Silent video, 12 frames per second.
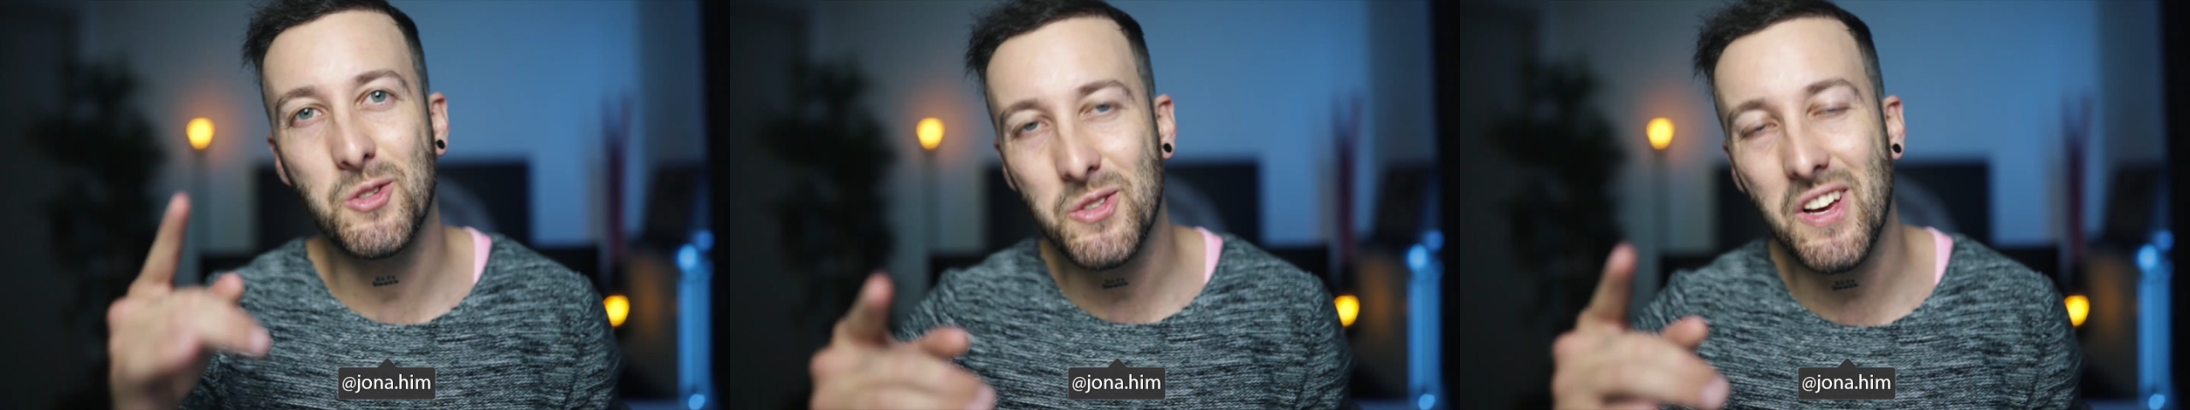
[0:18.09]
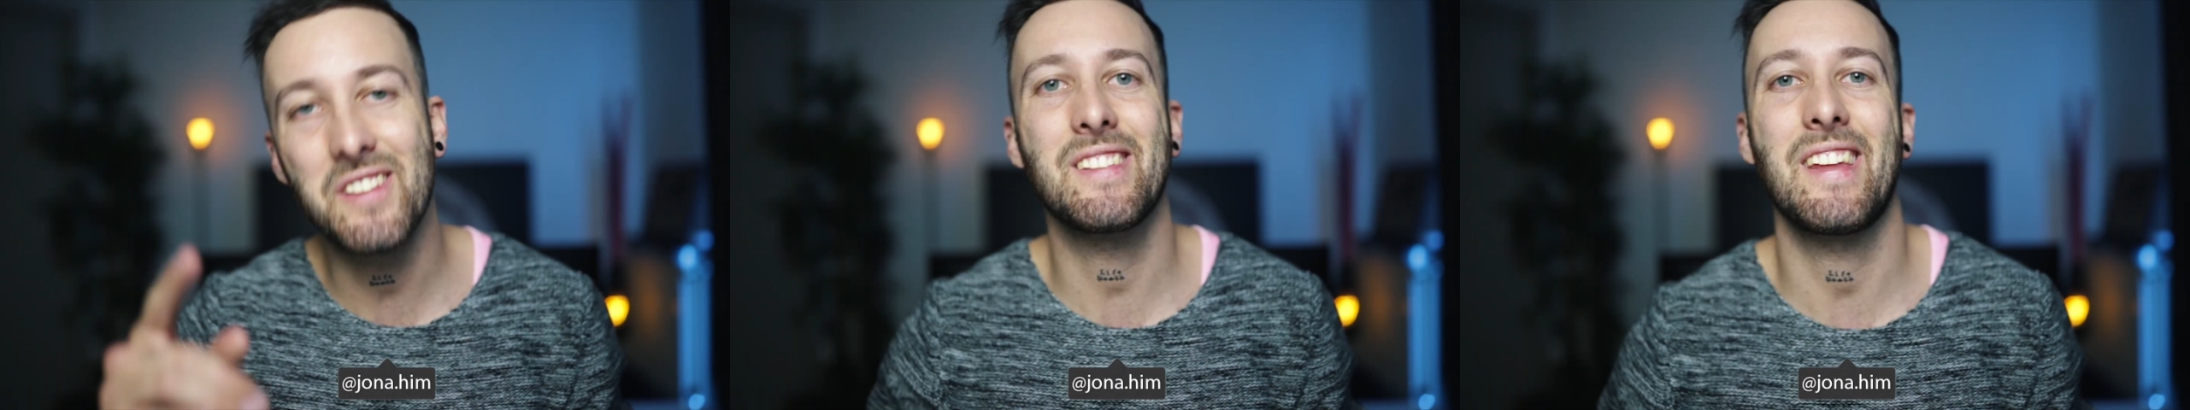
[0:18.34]

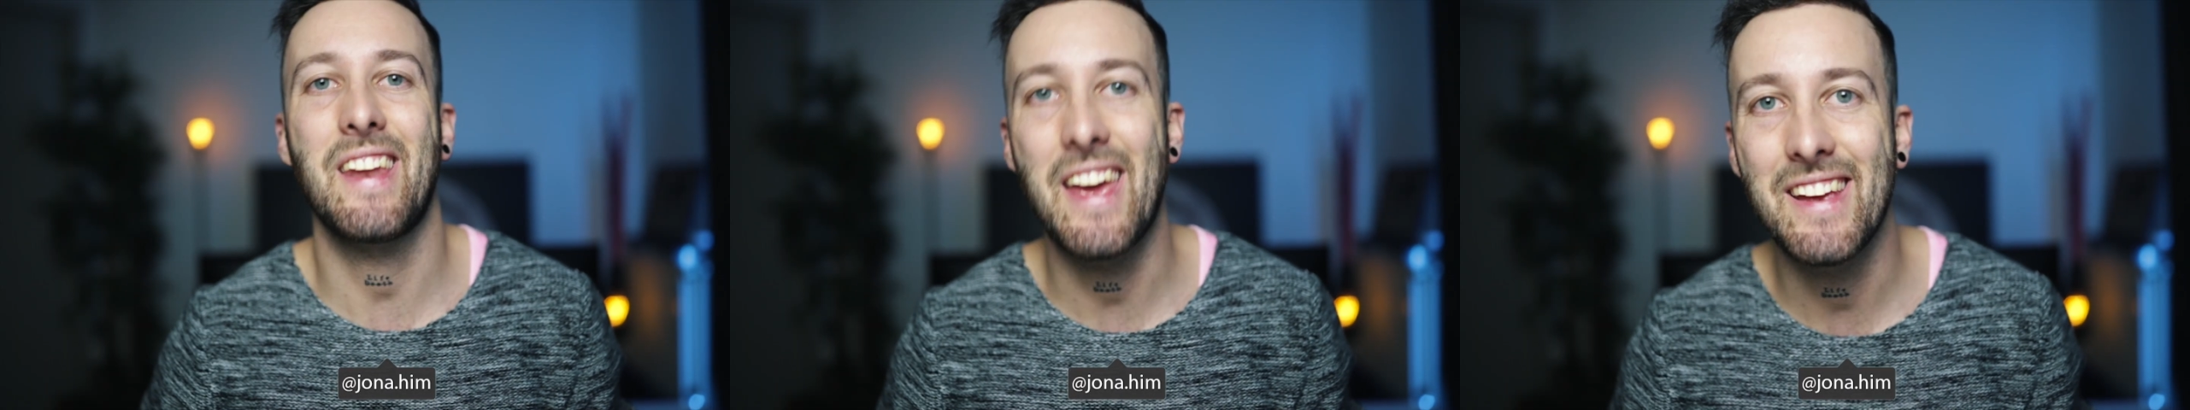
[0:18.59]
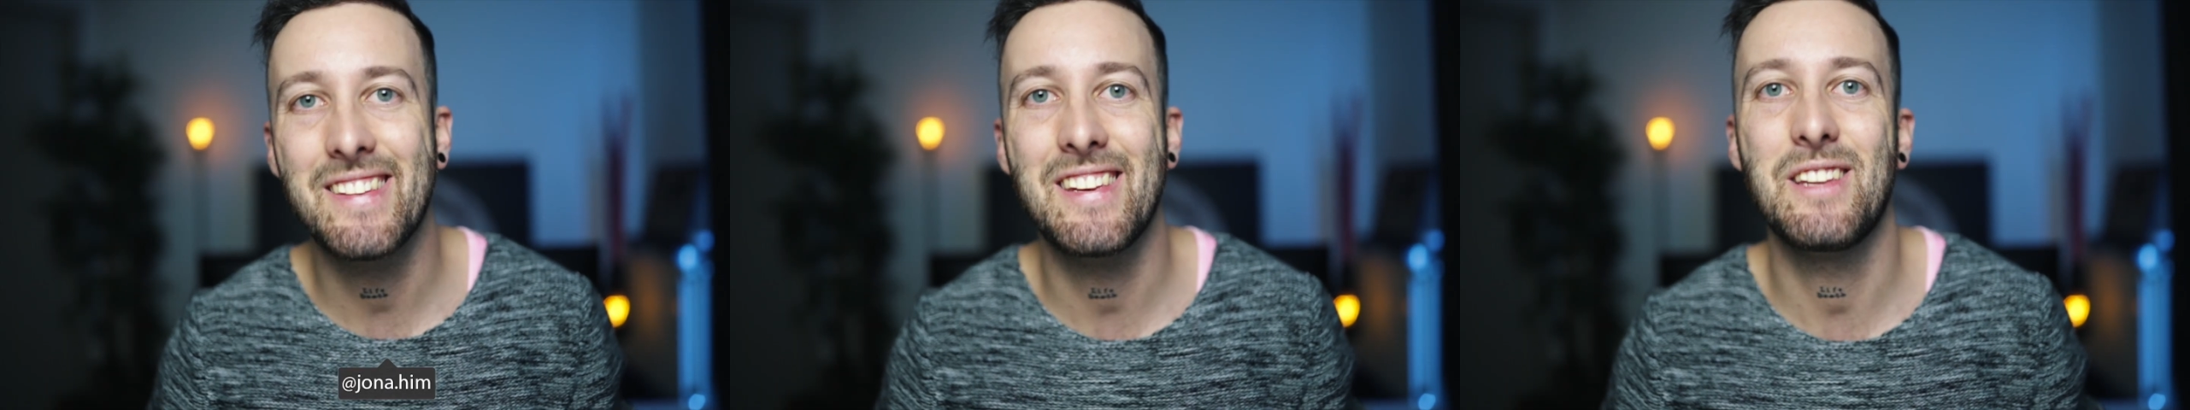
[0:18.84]

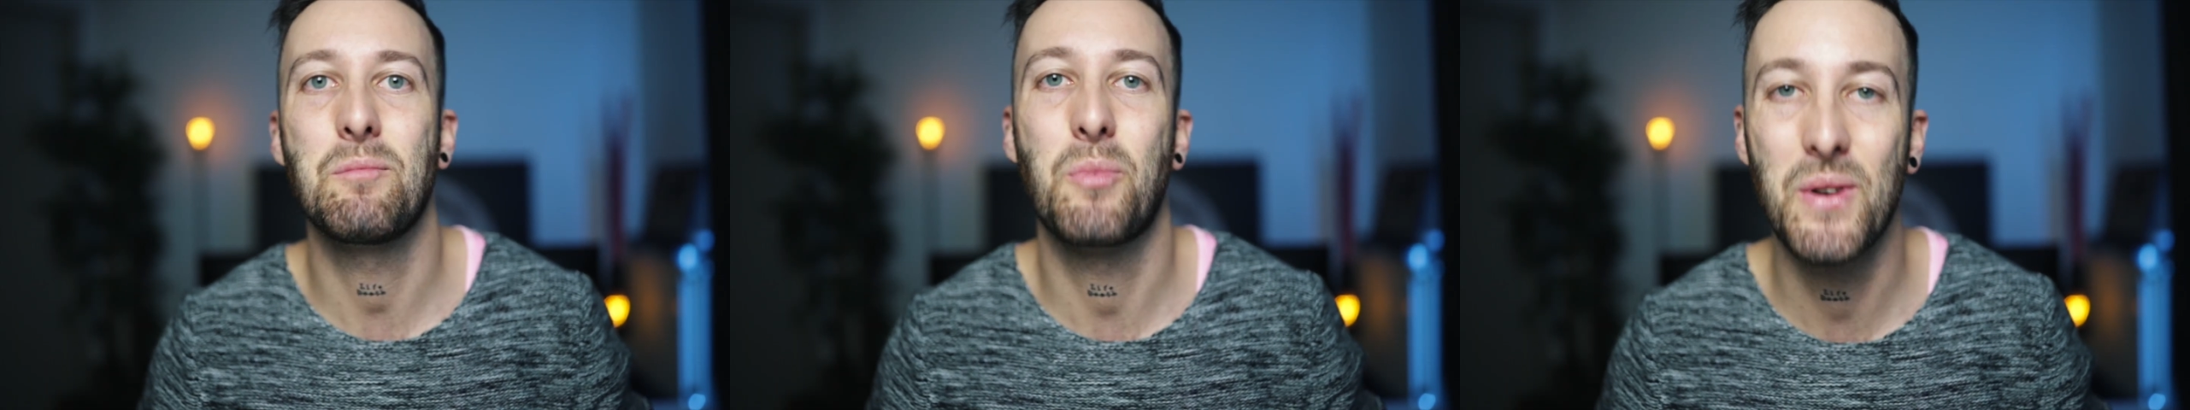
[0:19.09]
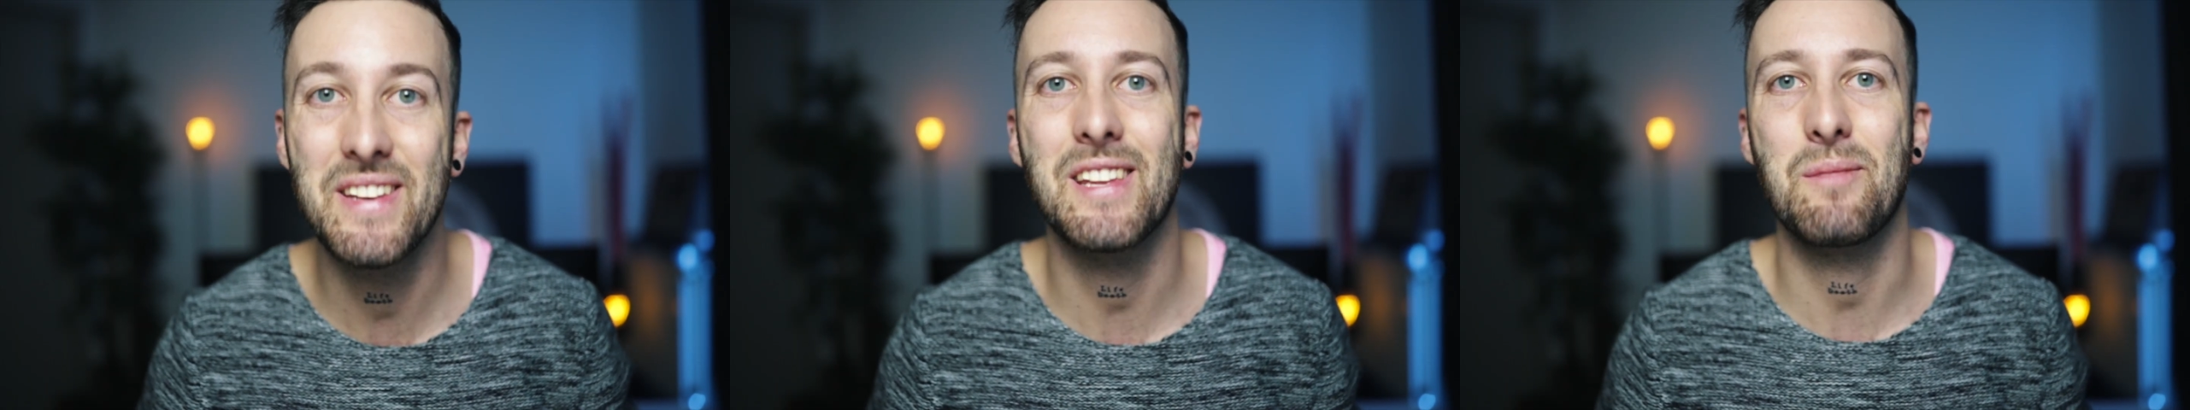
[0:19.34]
2018
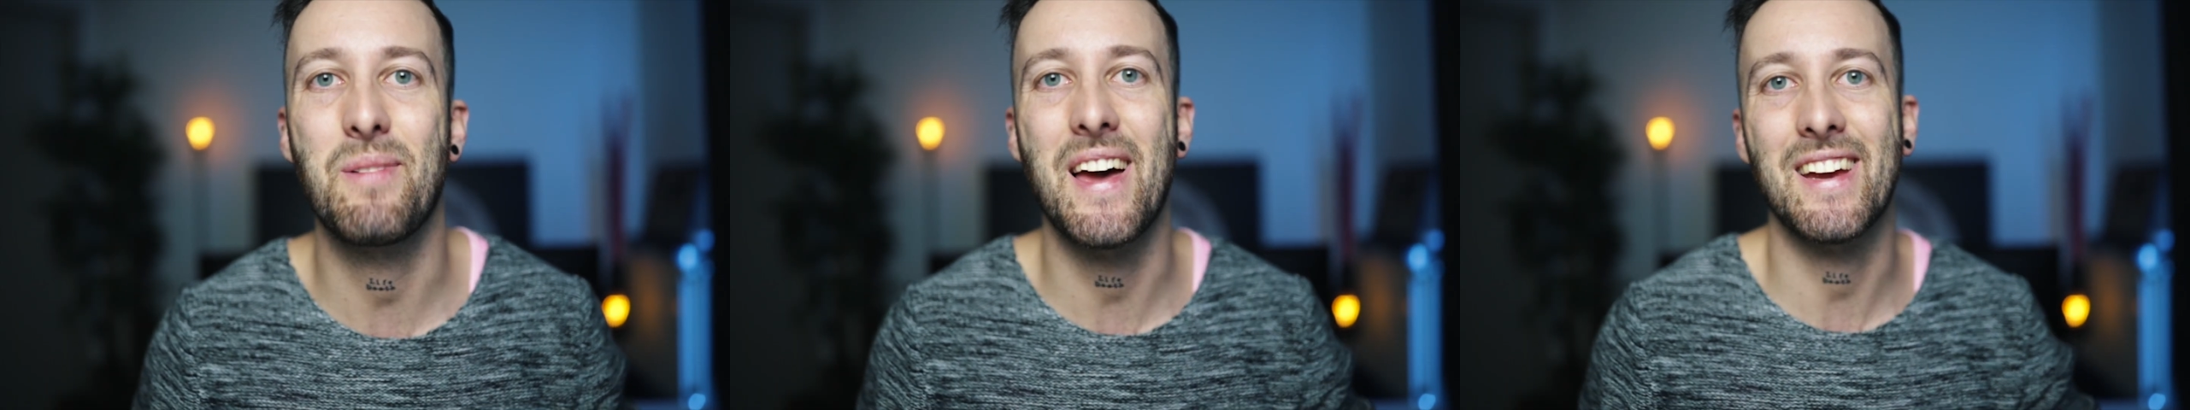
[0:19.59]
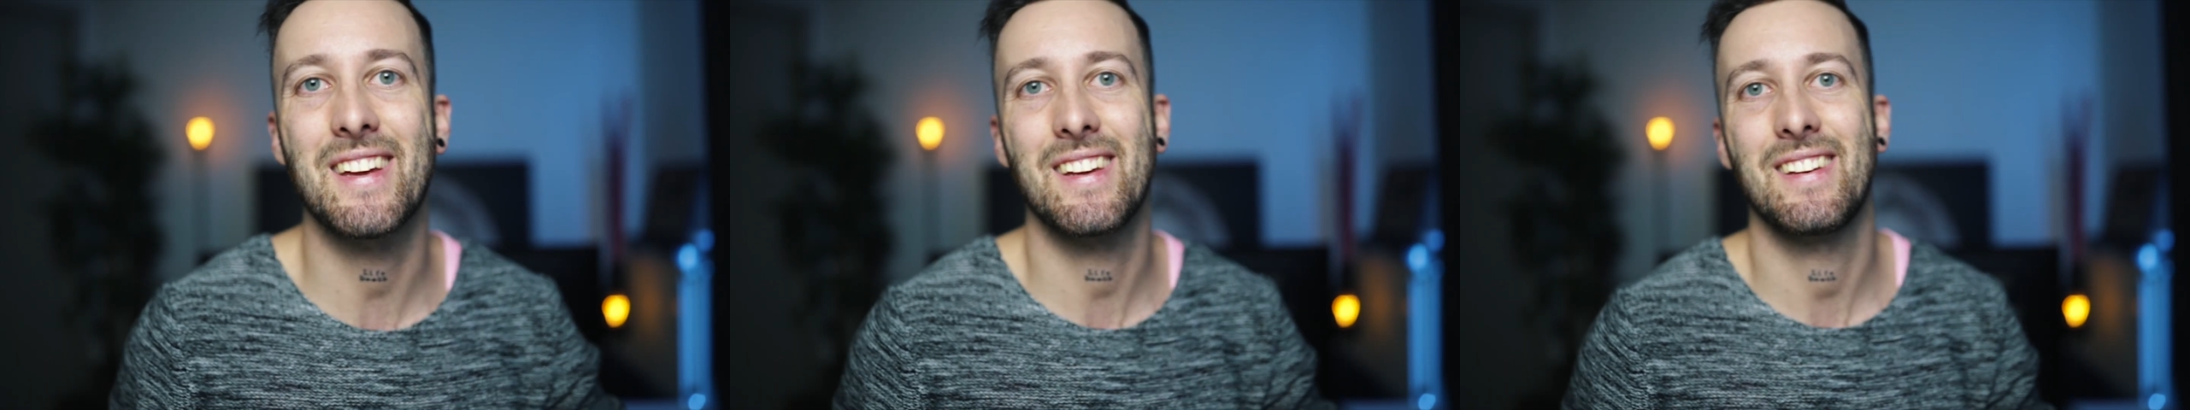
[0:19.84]
preset
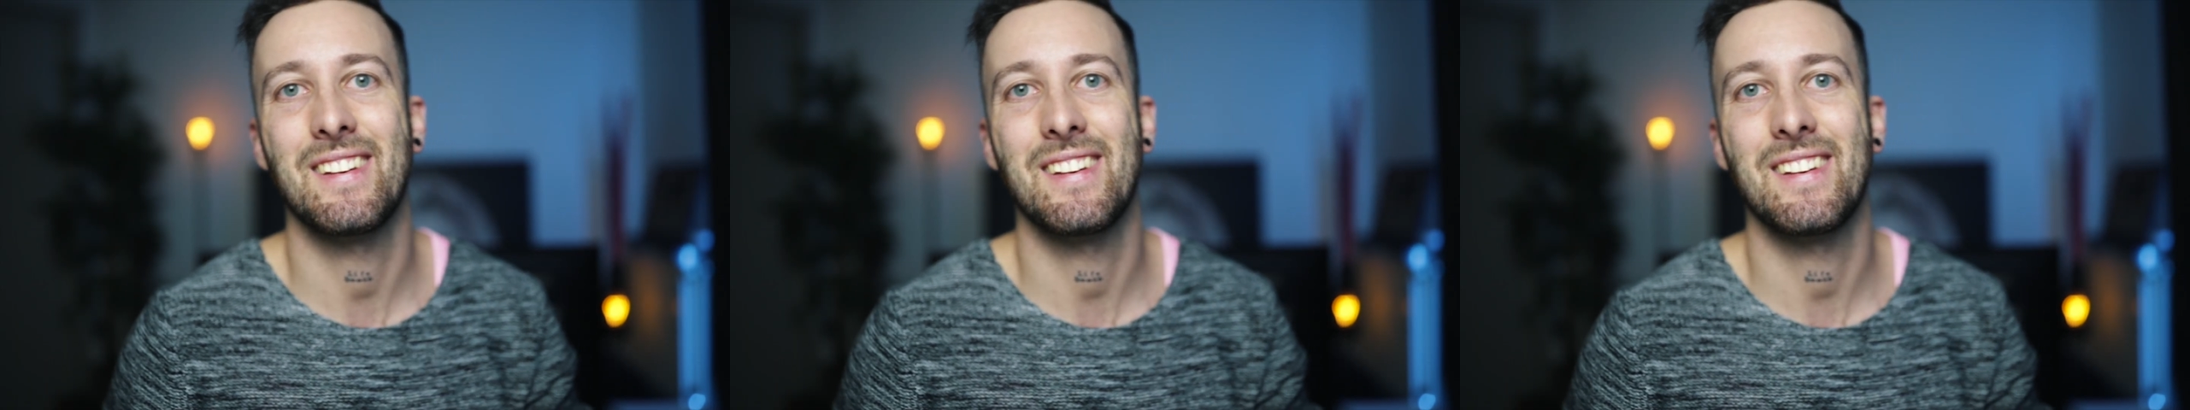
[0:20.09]
pack.